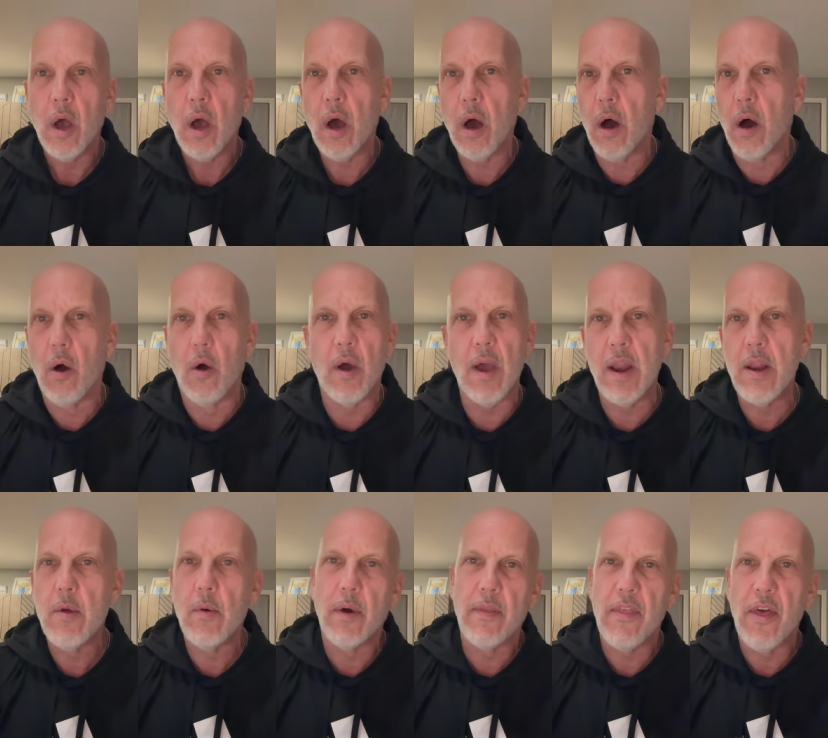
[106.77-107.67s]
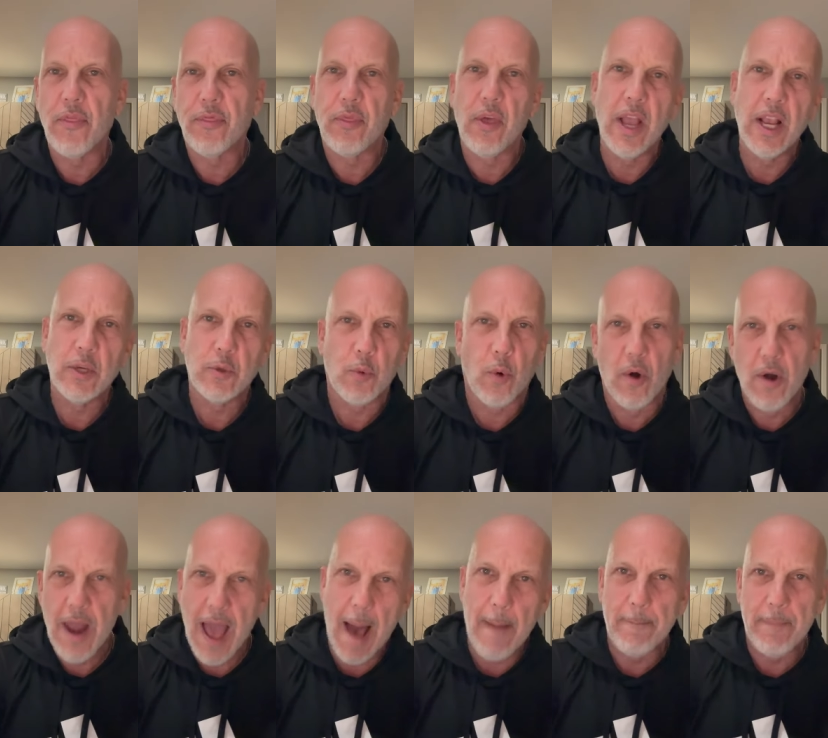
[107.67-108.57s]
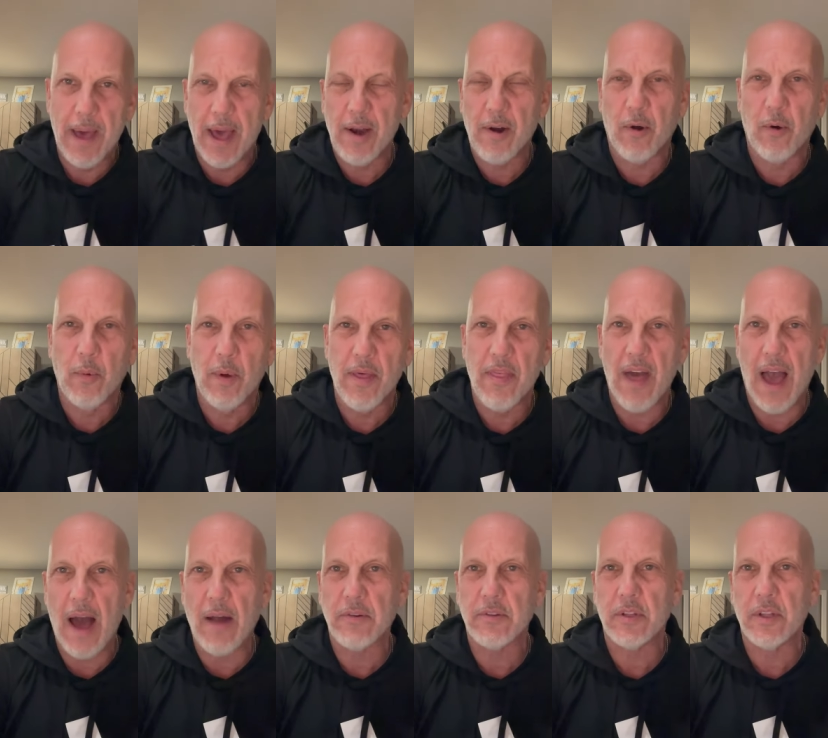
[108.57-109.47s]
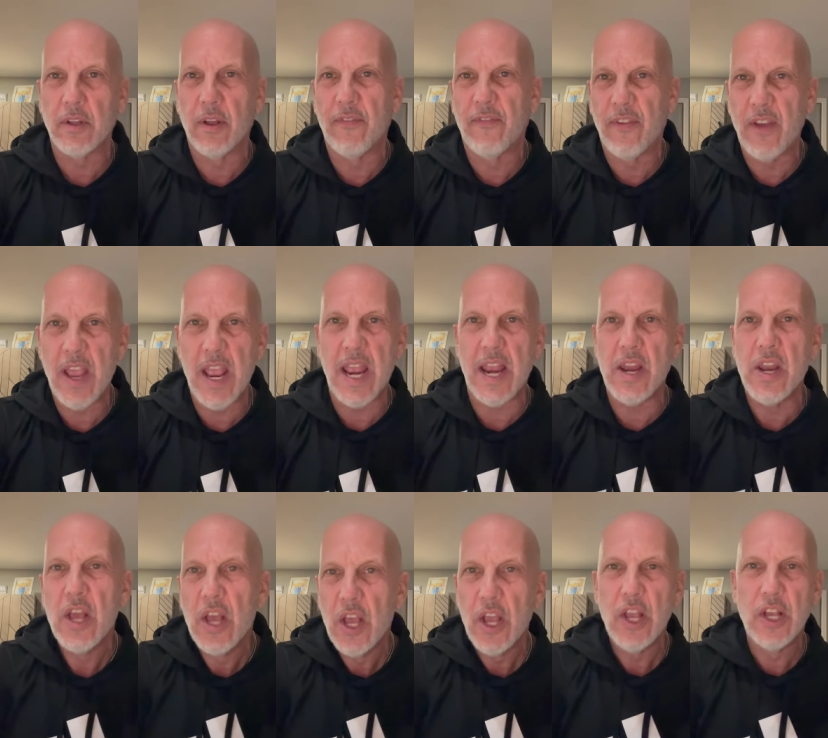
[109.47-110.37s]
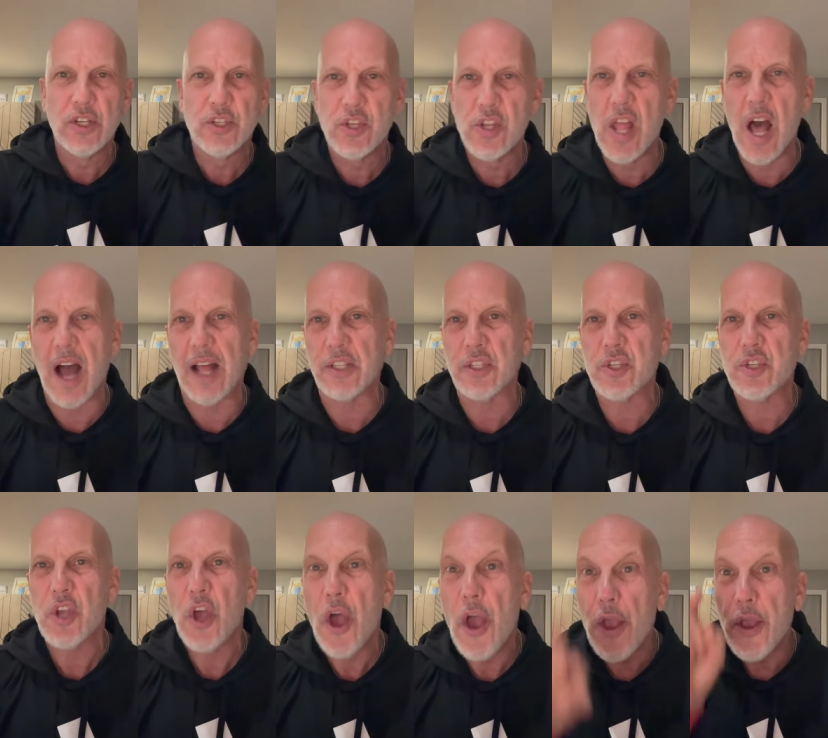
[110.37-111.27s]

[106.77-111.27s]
oh, anyone that thinks we're not better without LaVine is nuts.